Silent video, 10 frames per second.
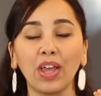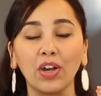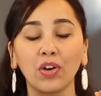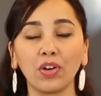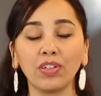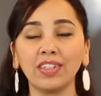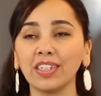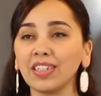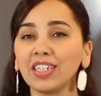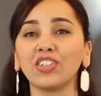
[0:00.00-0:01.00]
that
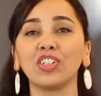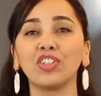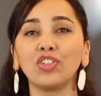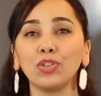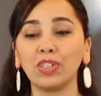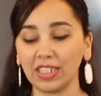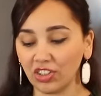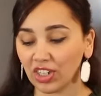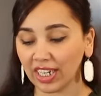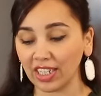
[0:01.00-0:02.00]
delicious juicy
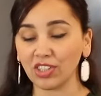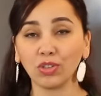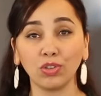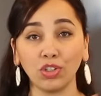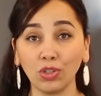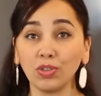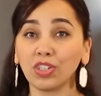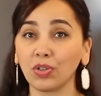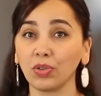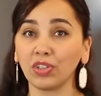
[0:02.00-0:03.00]
chicken. So use
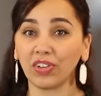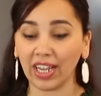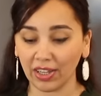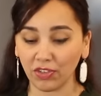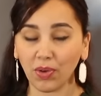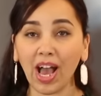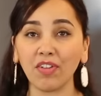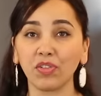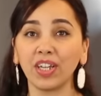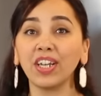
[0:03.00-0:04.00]
the cooling rack if you
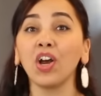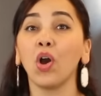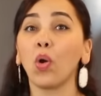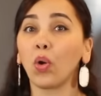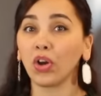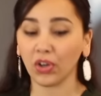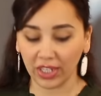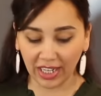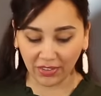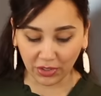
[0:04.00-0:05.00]
have one, or
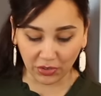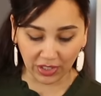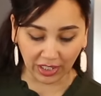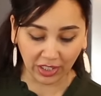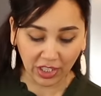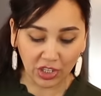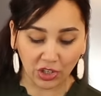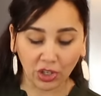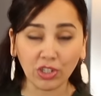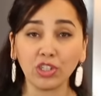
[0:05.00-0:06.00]
cook it on the grill. You
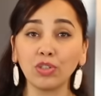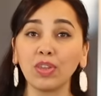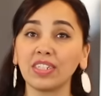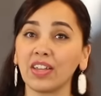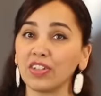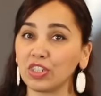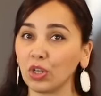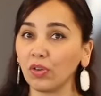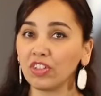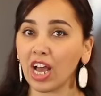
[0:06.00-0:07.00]
could also do this on the
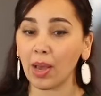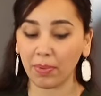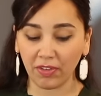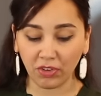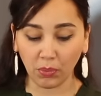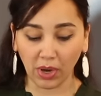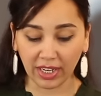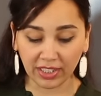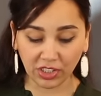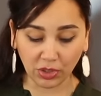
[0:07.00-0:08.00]
stovetop if you
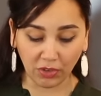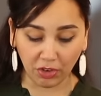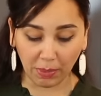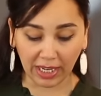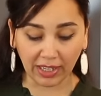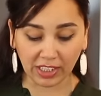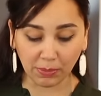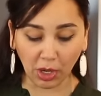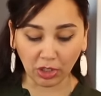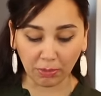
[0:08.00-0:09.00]
wanted to, if you're making a
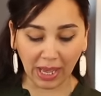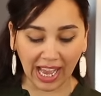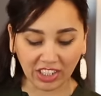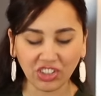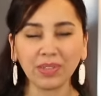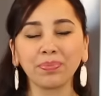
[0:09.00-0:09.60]
smaller batch.